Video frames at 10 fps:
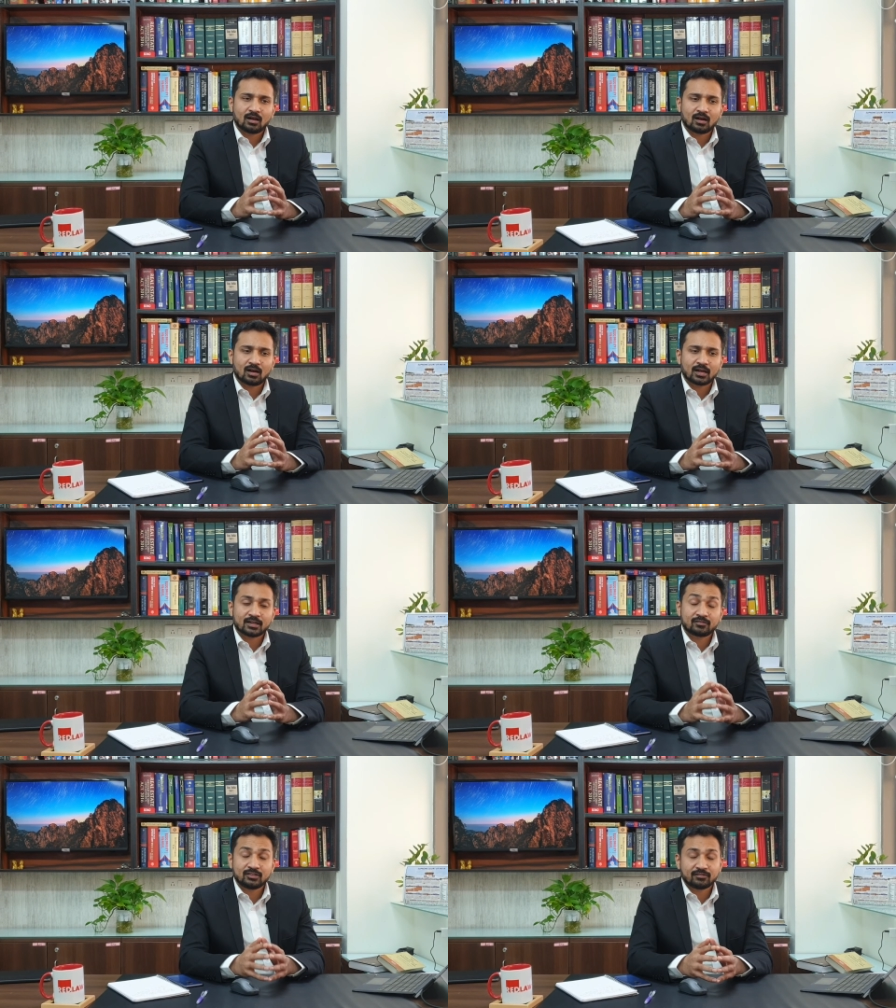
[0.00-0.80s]
uh,
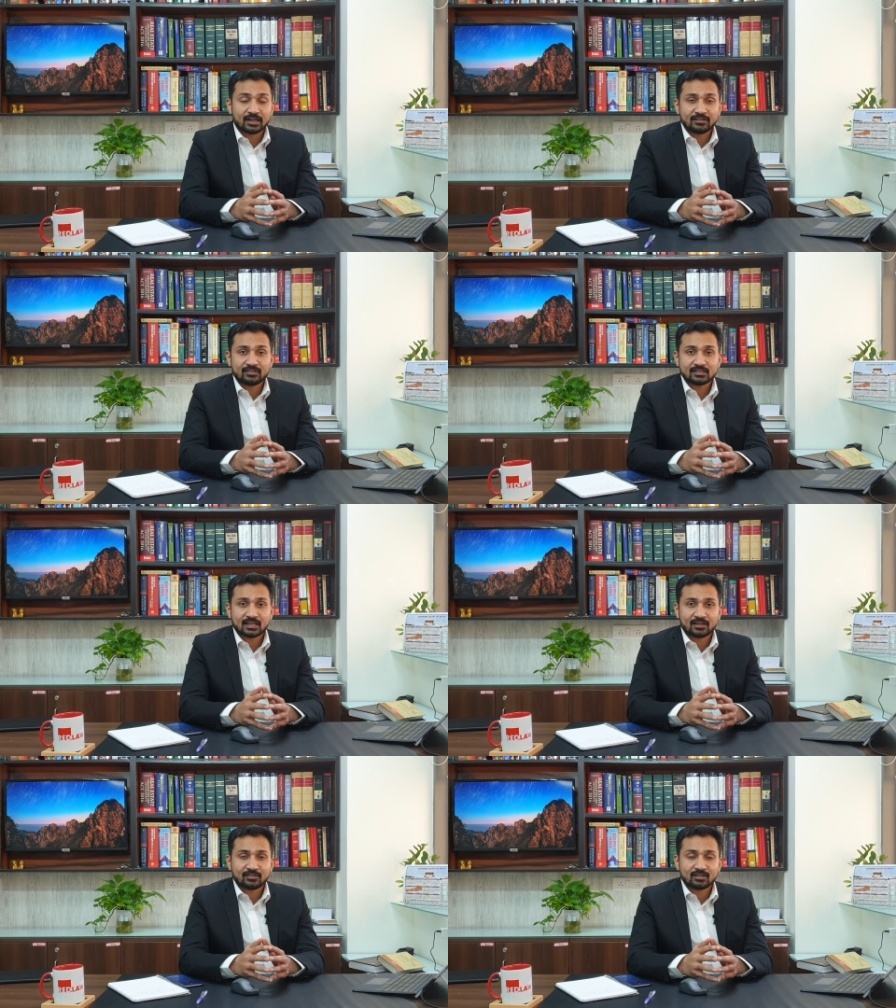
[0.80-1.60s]
if the wife is
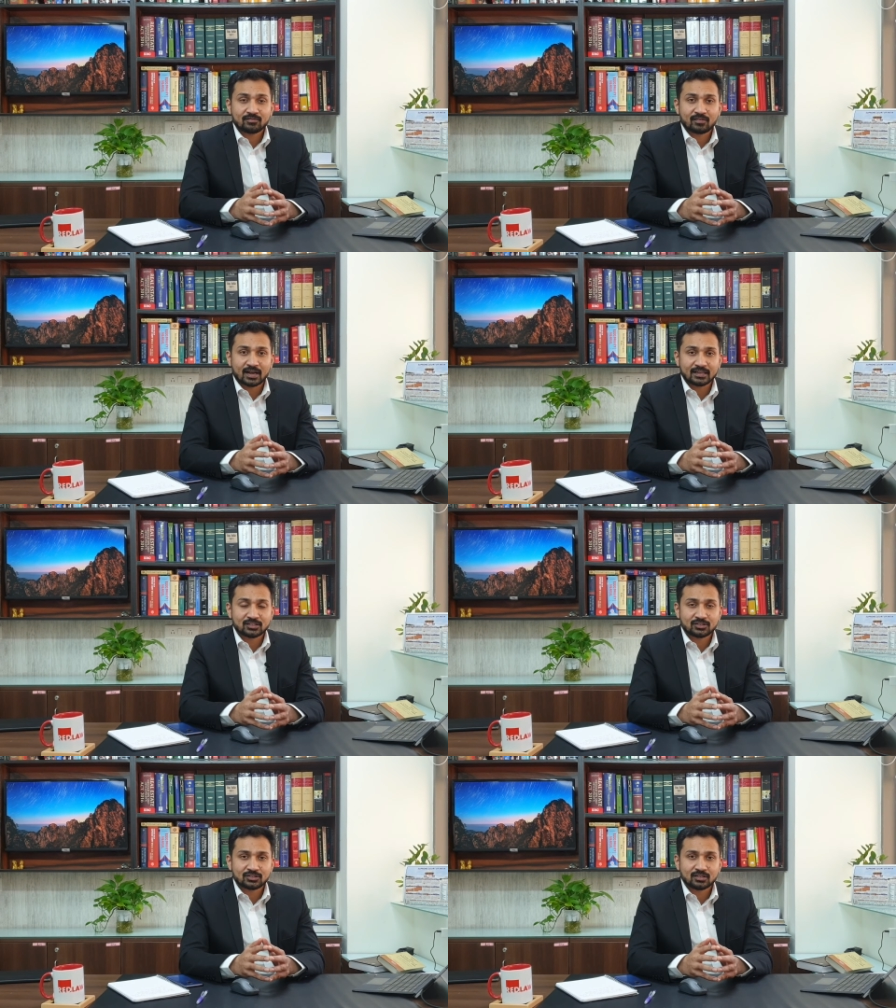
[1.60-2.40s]
having
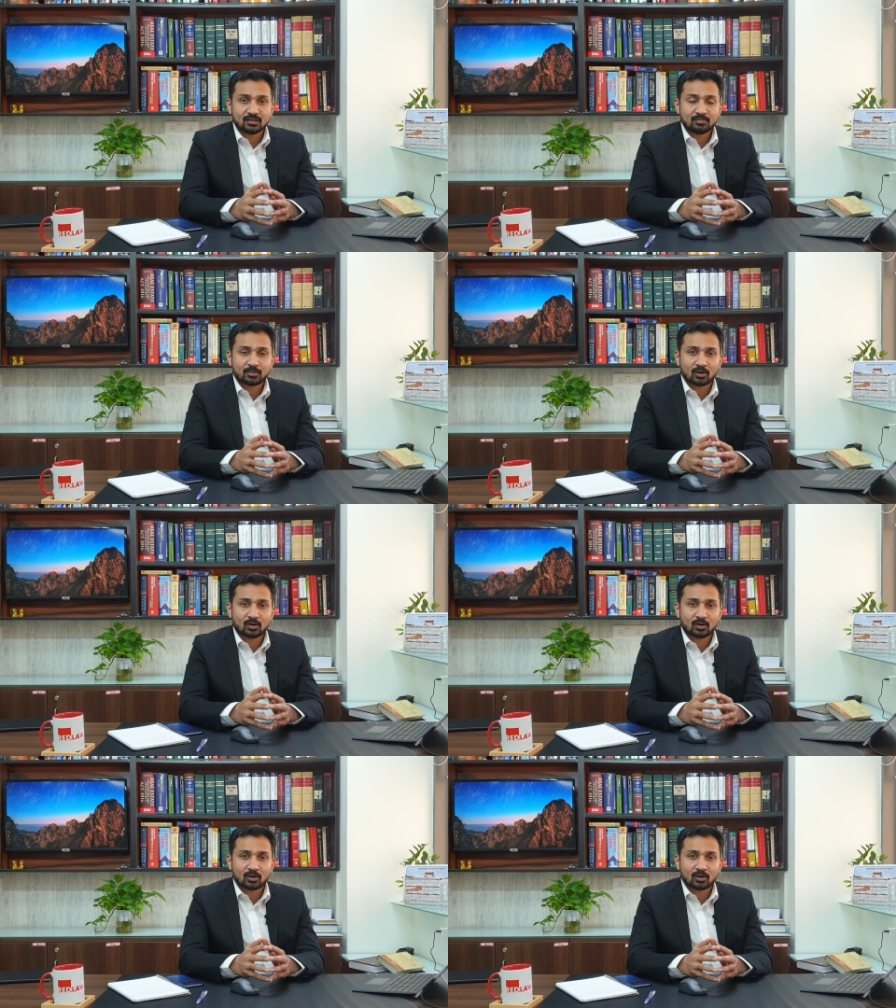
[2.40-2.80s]
financial